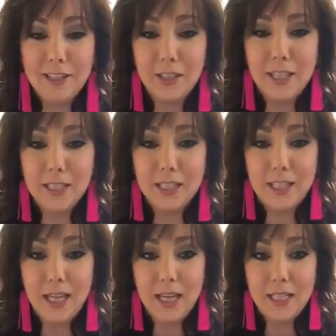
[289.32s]
So this is
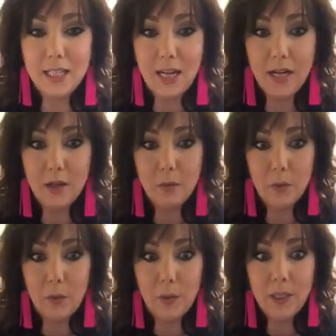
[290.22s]
the entire
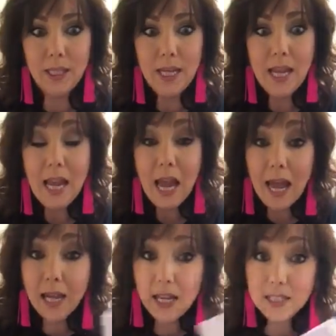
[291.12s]
role.
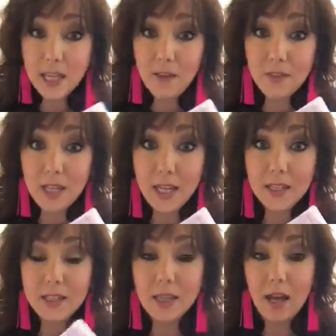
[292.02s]
And I save
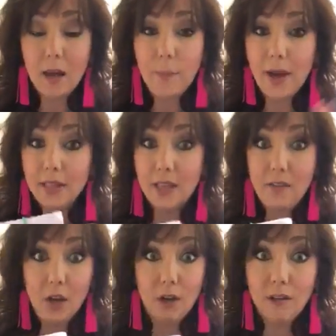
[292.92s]
these. I save
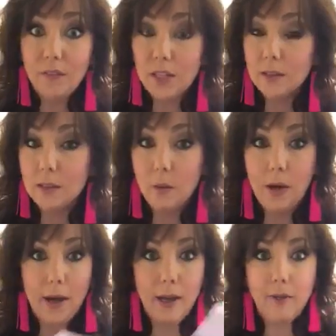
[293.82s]
all of these. So
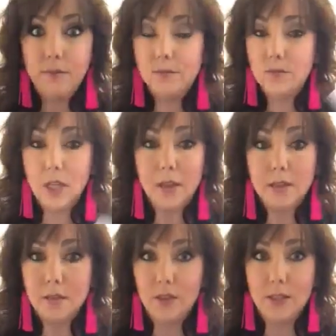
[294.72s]
I have
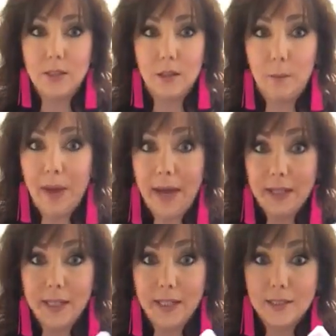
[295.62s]
tons of these little
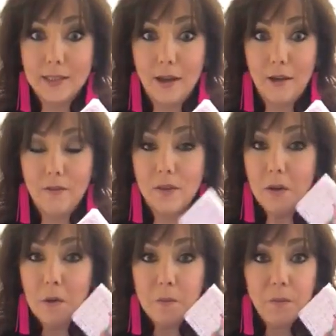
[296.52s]
packets of
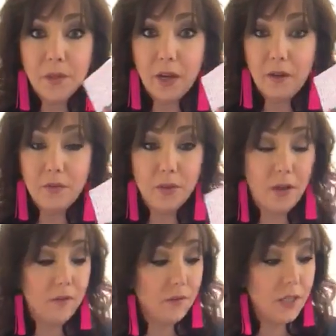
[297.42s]

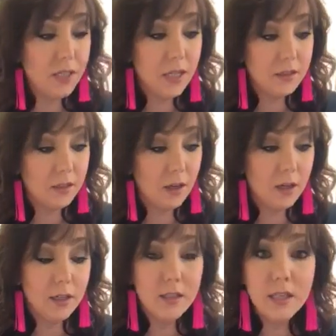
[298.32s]
index
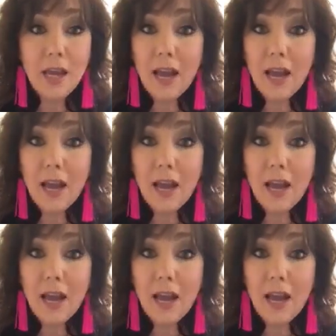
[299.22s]
cards.